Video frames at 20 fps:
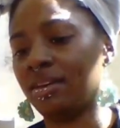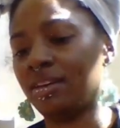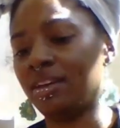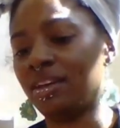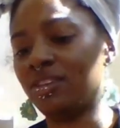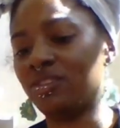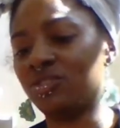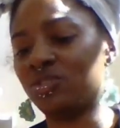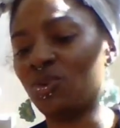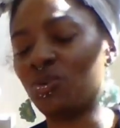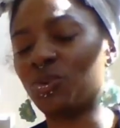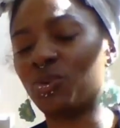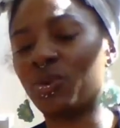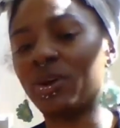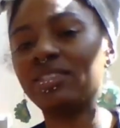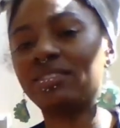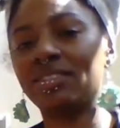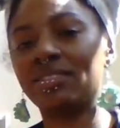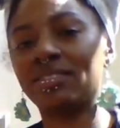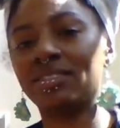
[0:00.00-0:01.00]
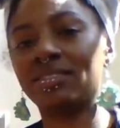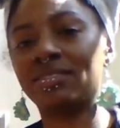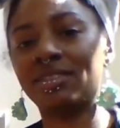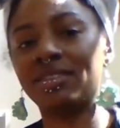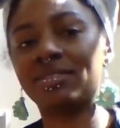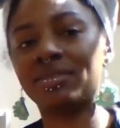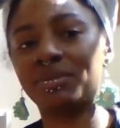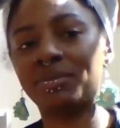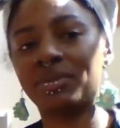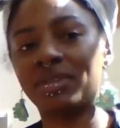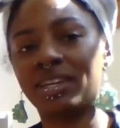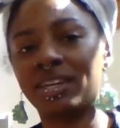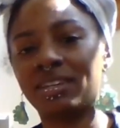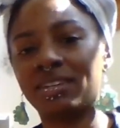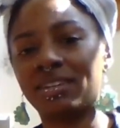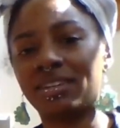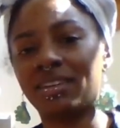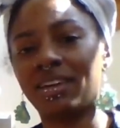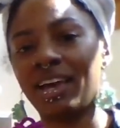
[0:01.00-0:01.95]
It's so crazy to see something